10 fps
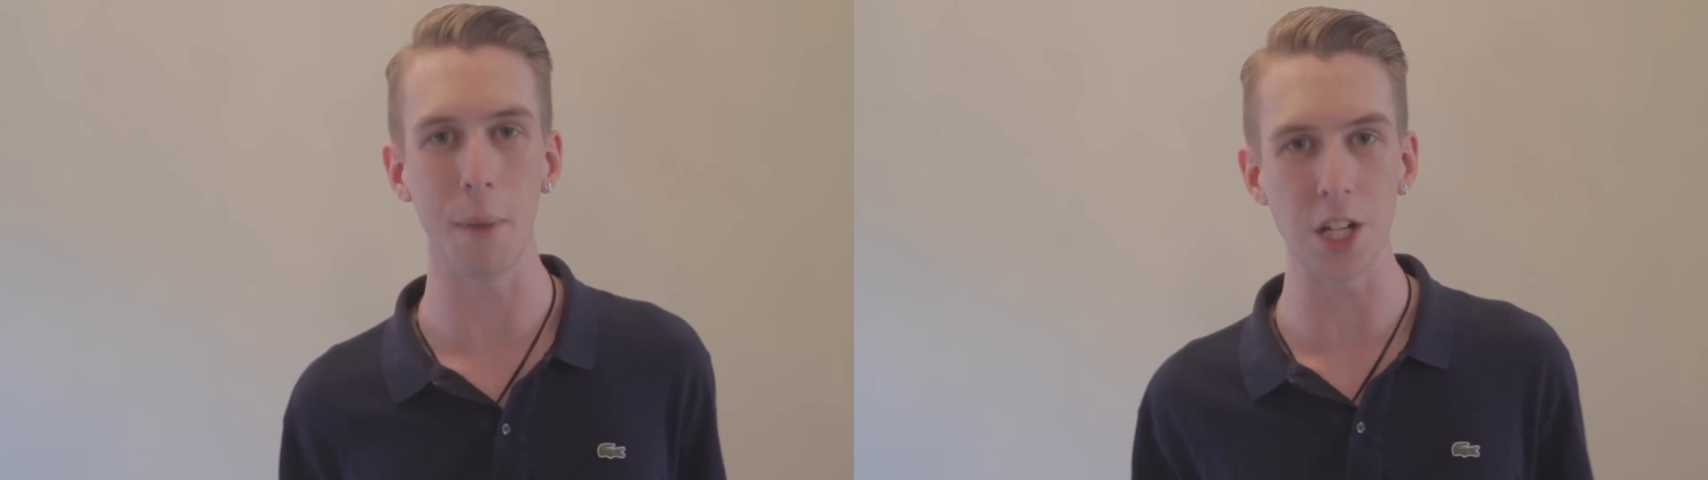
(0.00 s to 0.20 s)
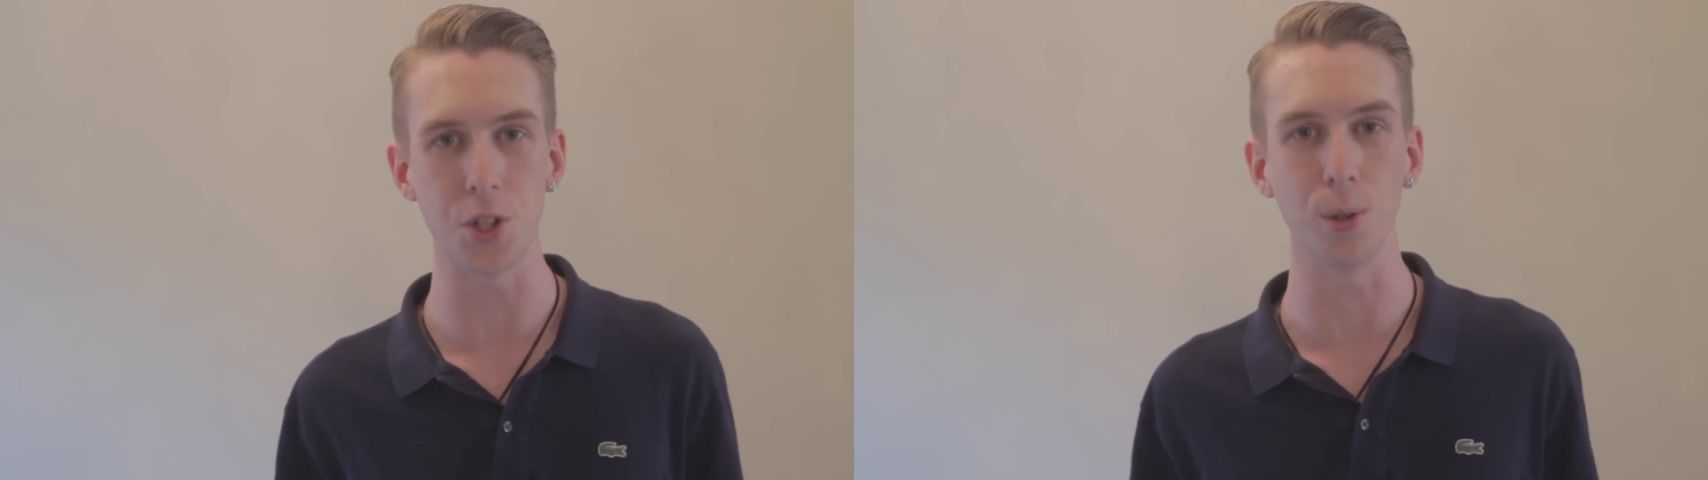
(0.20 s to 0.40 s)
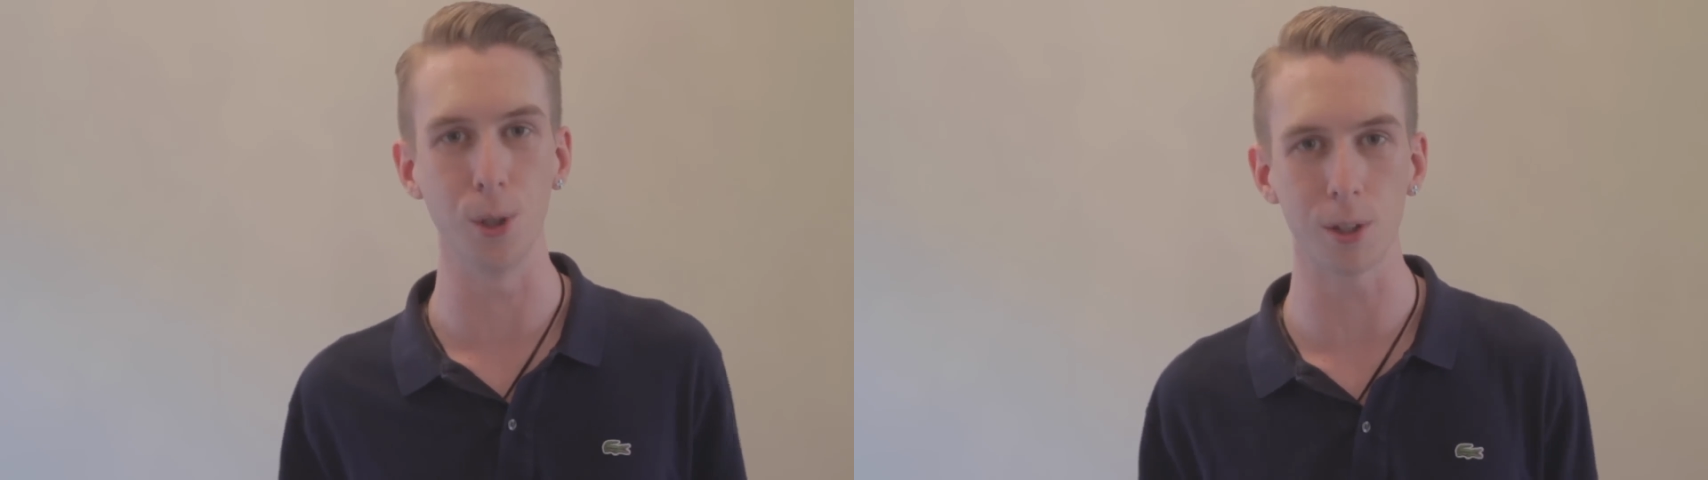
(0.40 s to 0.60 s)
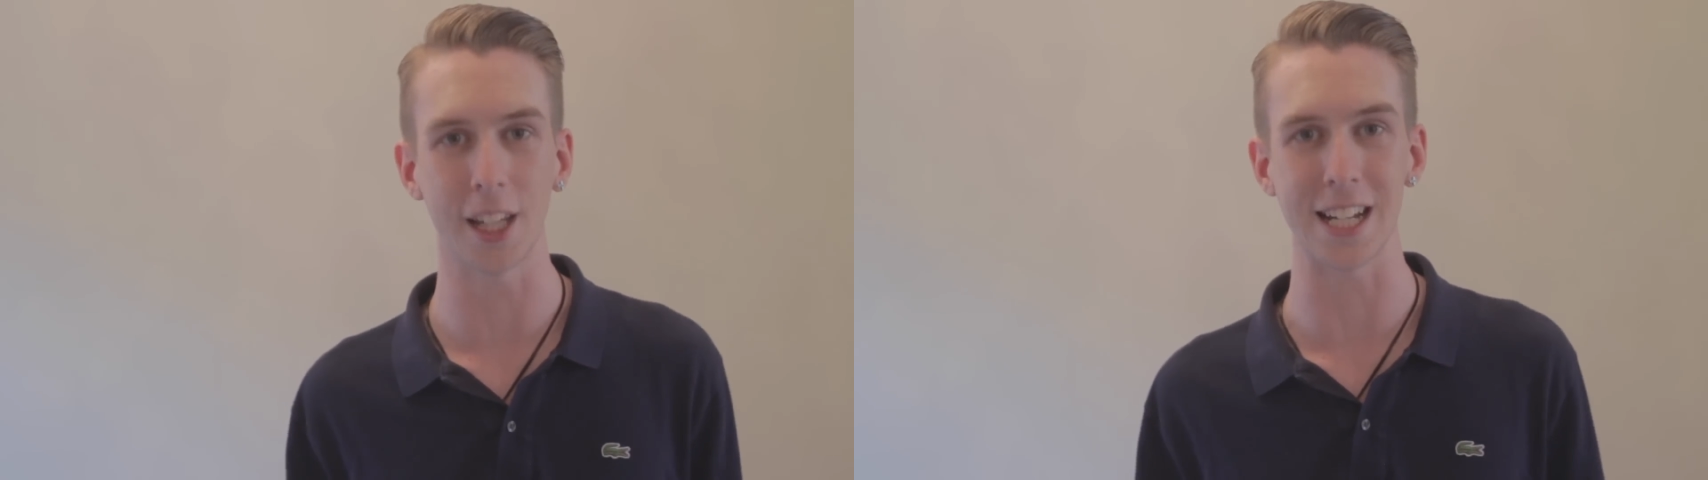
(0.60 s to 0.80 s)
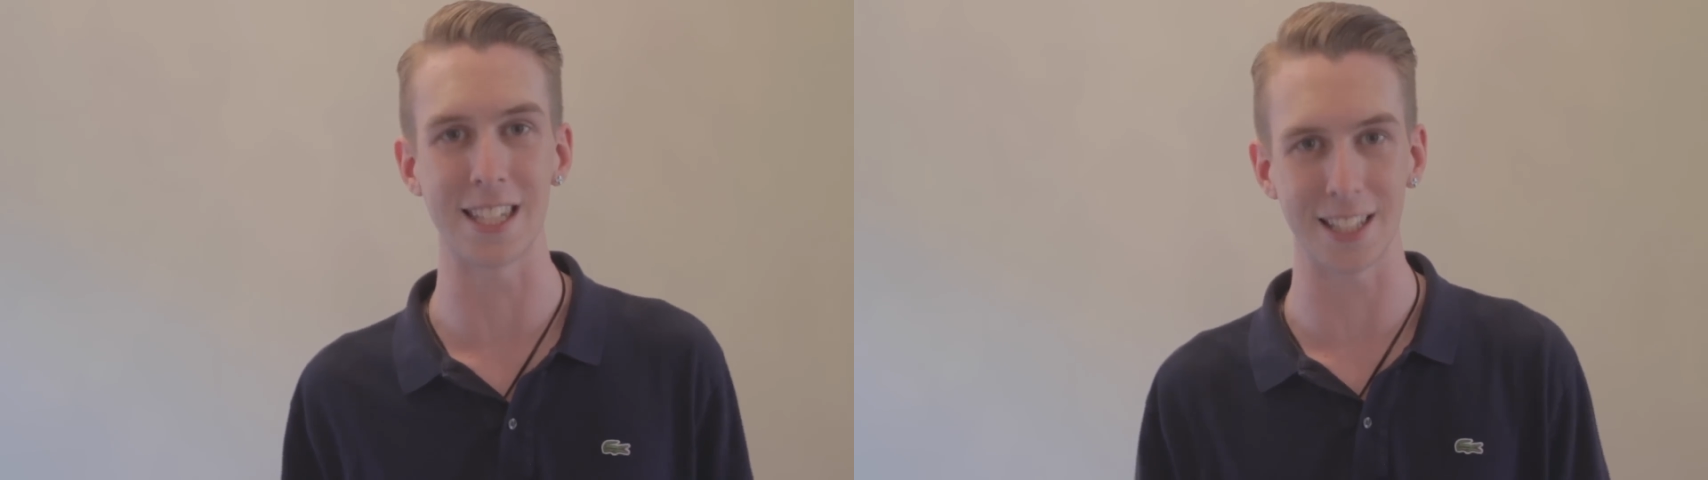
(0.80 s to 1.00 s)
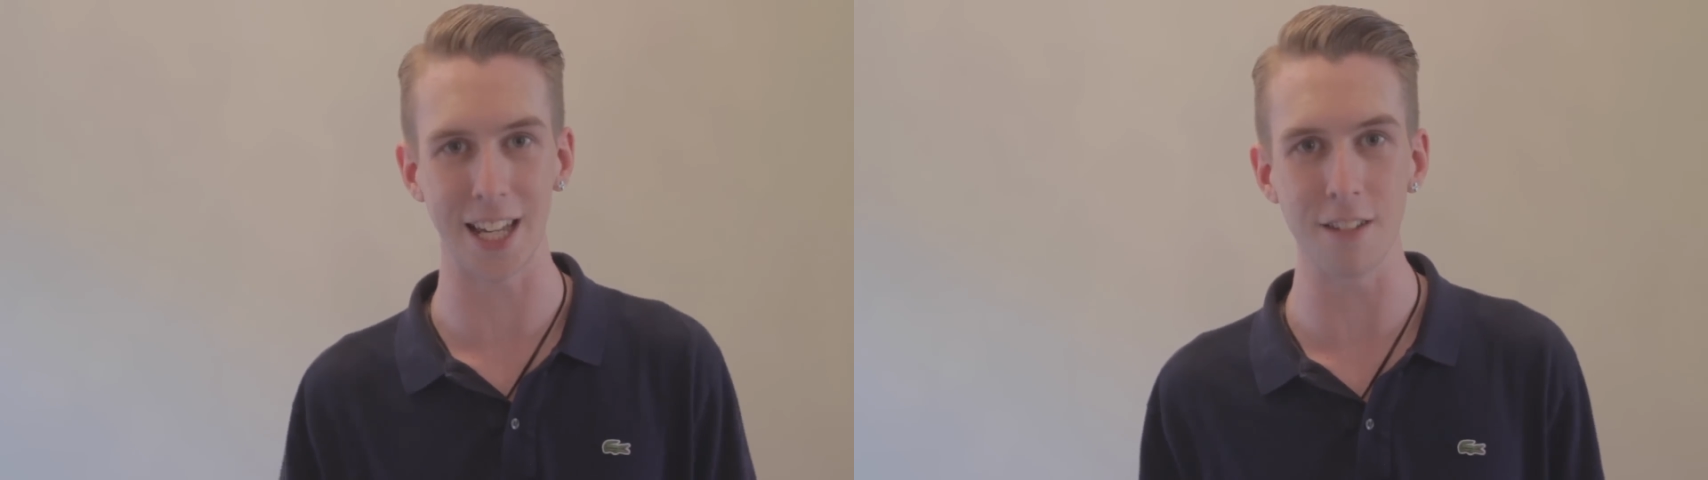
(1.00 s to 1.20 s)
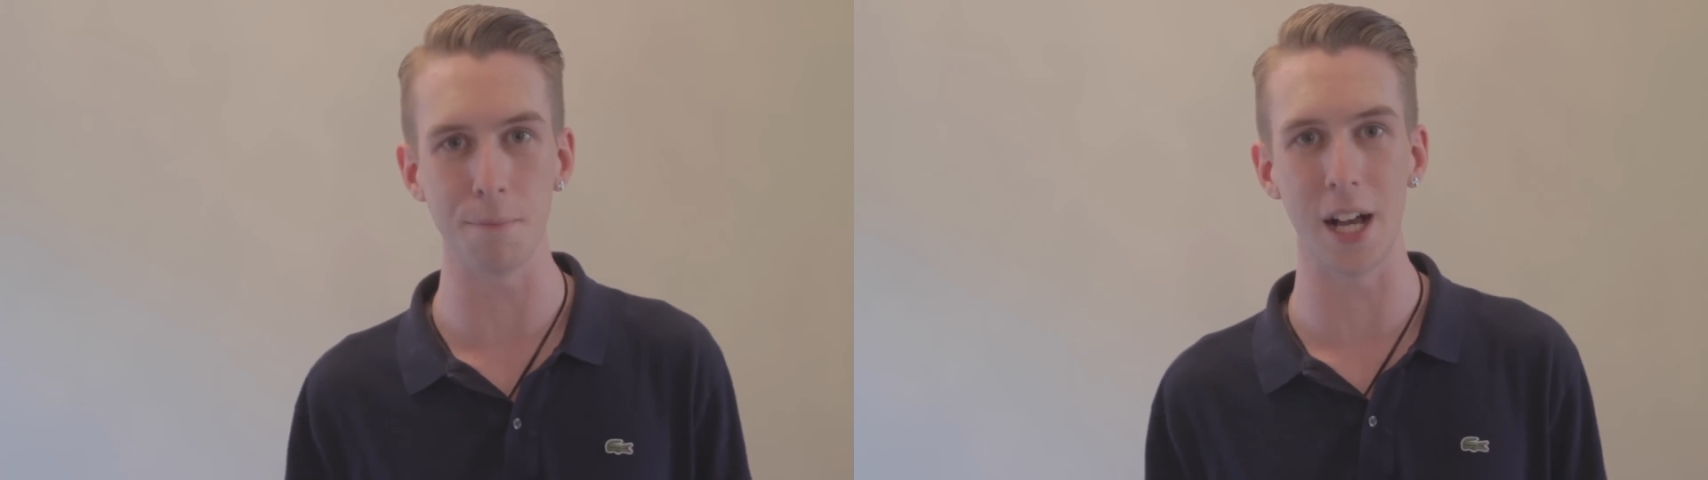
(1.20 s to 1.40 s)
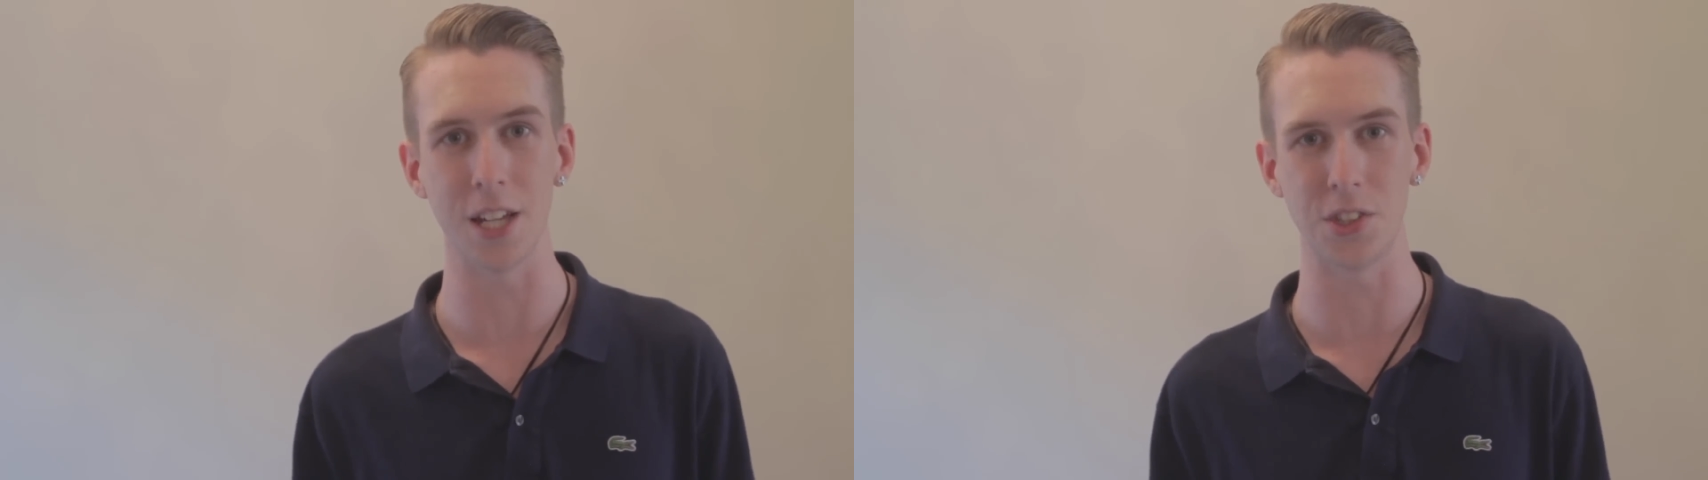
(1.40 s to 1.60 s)
made you look like a
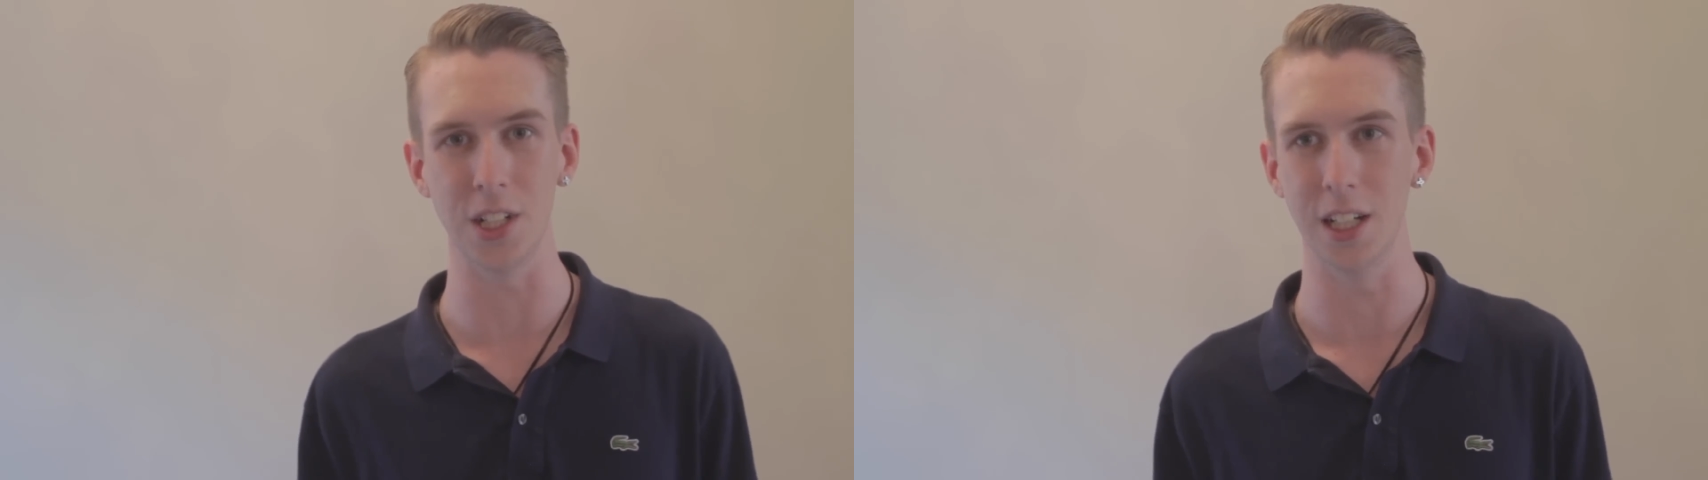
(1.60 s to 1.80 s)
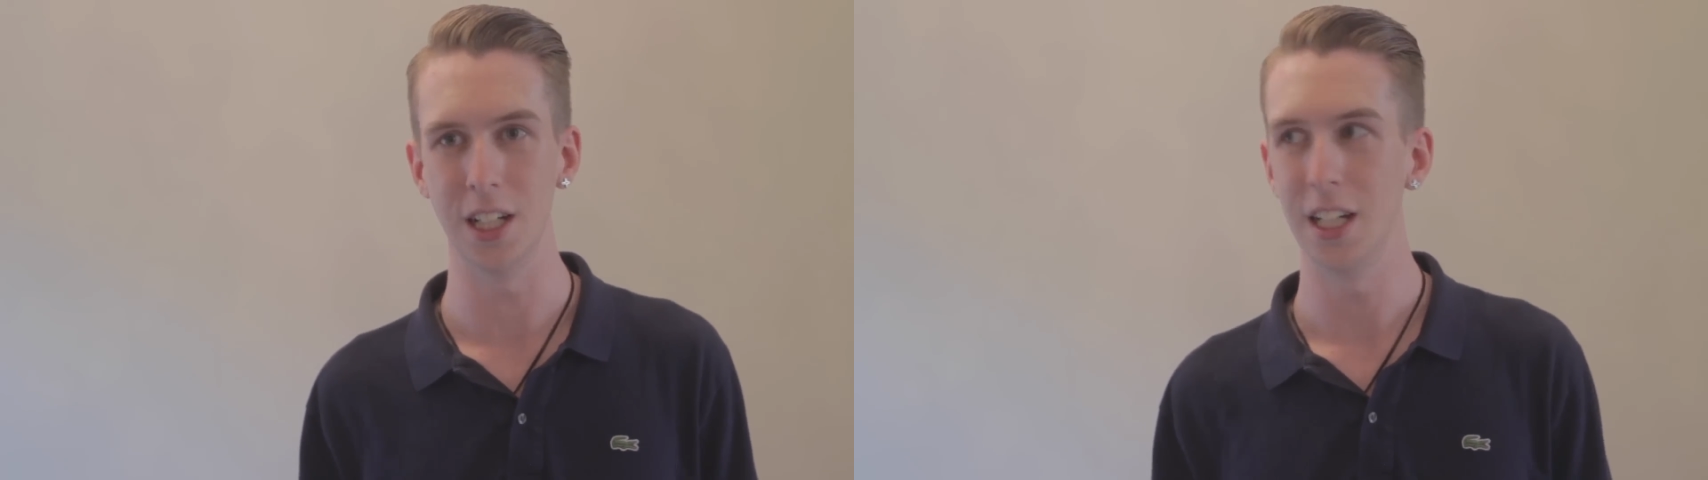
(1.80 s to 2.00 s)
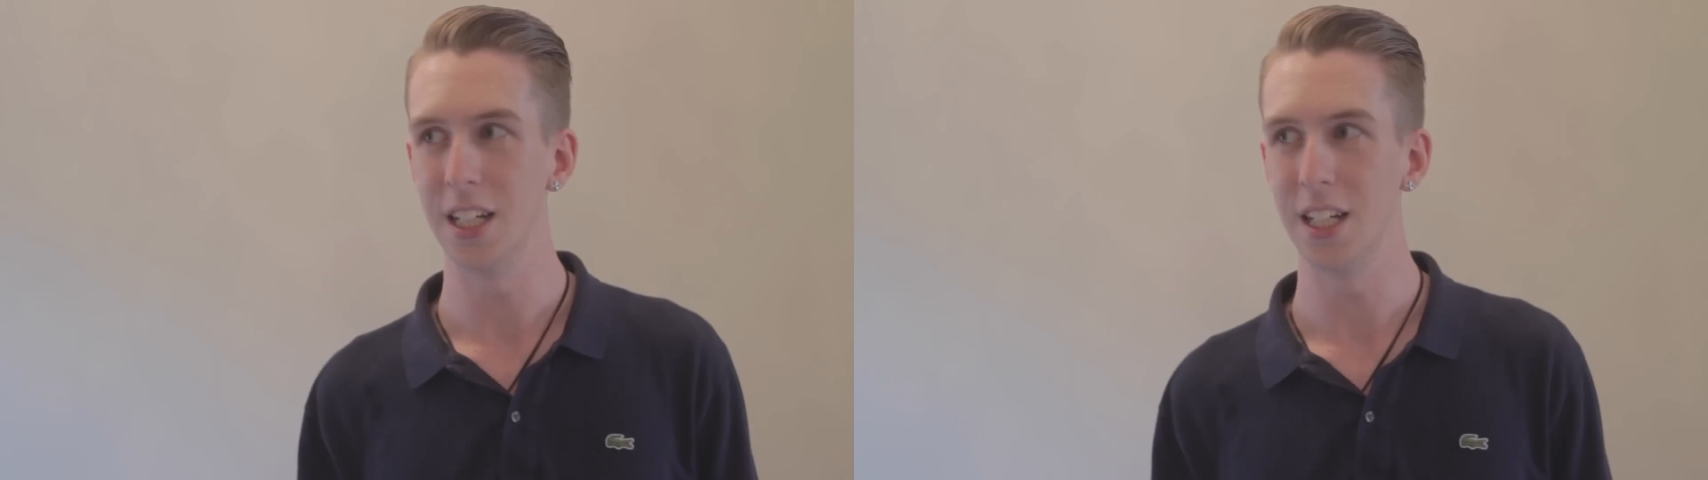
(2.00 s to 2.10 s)
slave master.